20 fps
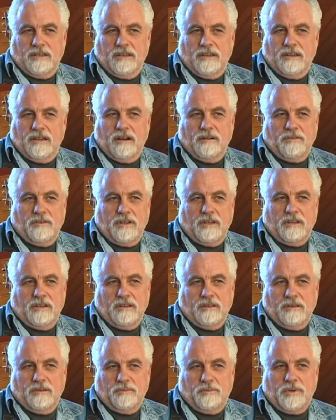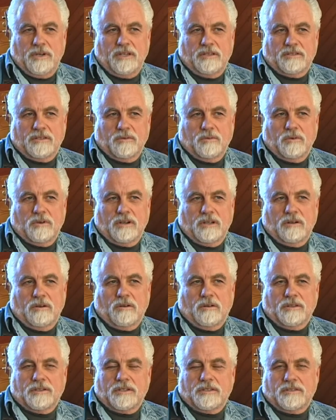Every piece of wood
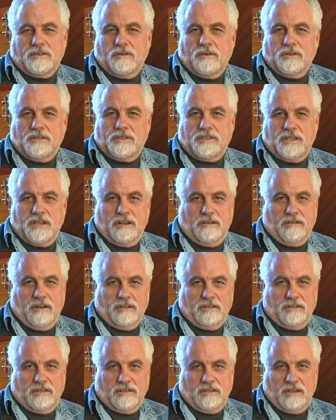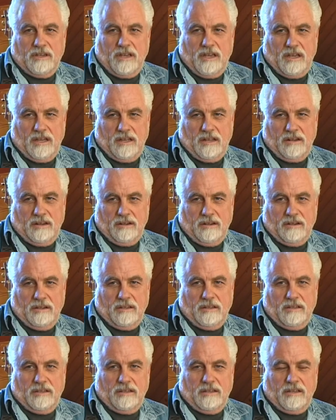holds its own secrets, and
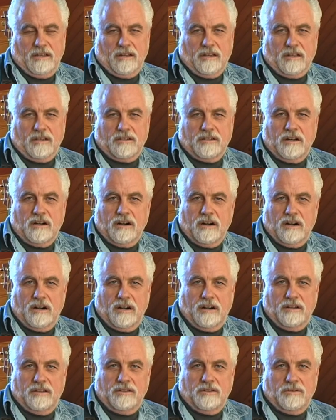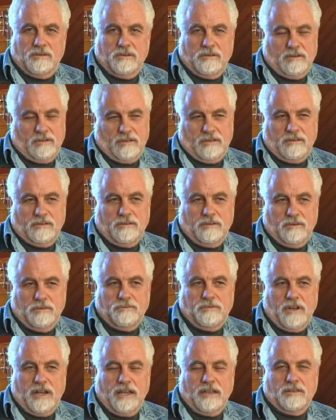in a guitar you
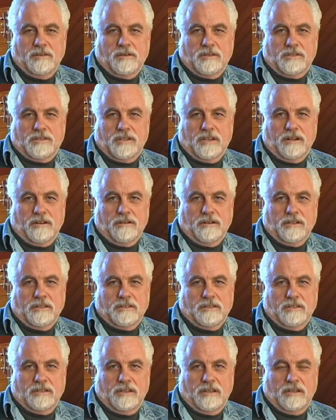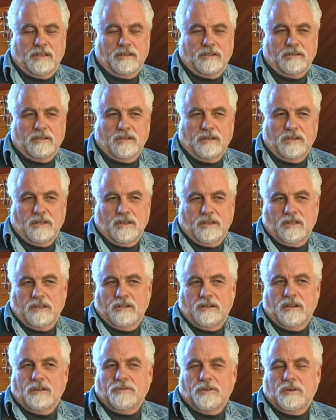find those secrets. And
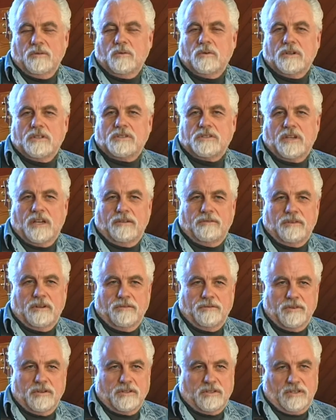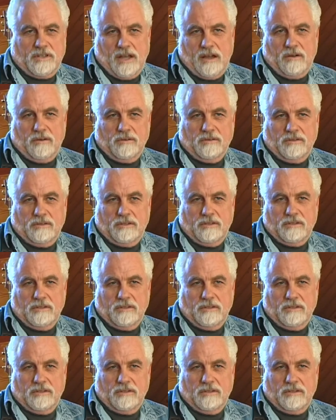different woods have different sounds.